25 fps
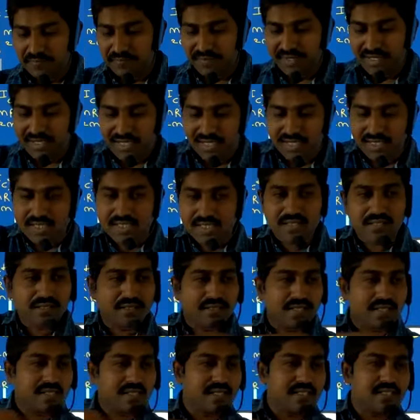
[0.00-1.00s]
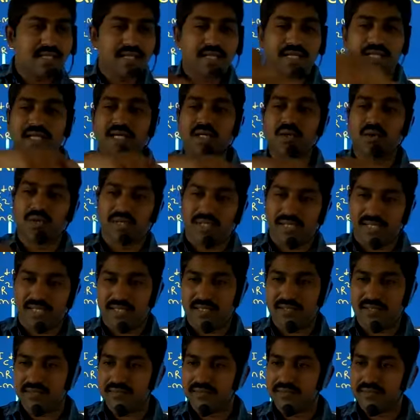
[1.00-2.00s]
If I consider this is the ring
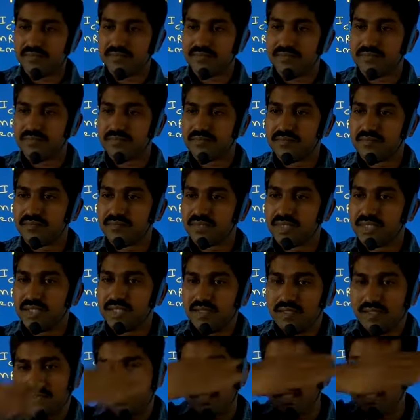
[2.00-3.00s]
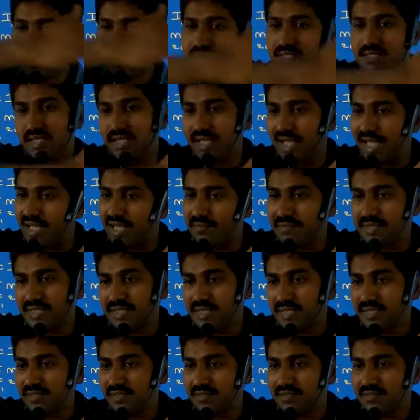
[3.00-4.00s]
only, this is the
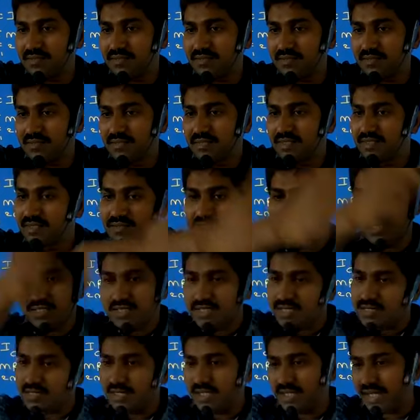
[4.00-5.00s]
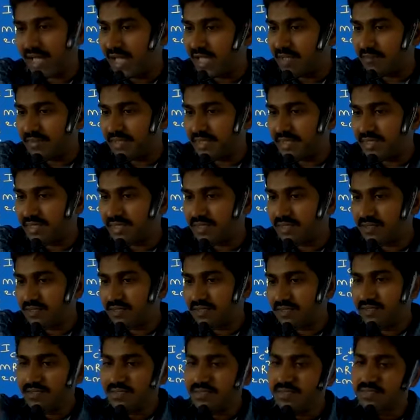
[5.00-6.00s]
diameter, this is the diameter,
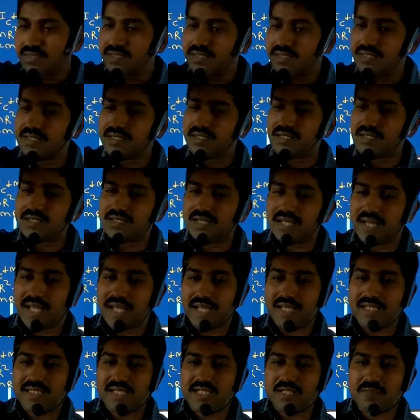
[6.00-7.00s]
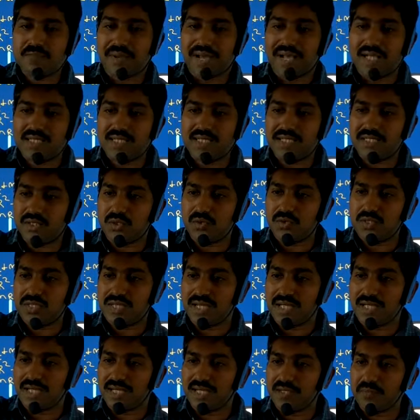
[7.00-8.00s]
this is an axis passing through
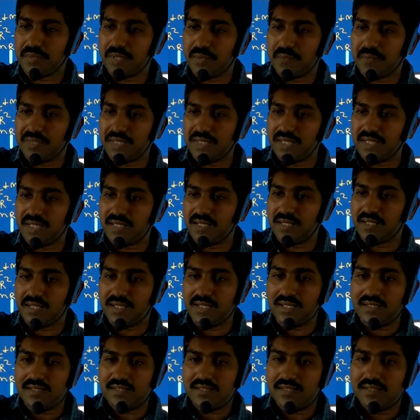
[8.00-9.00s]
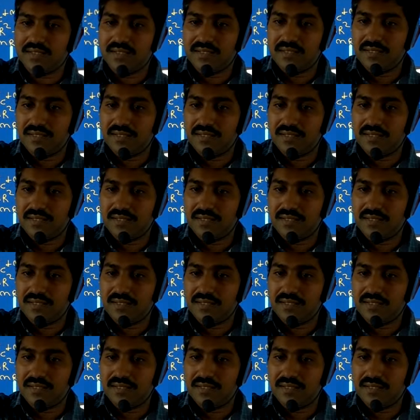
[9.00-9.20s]
center and perpendicular. Na?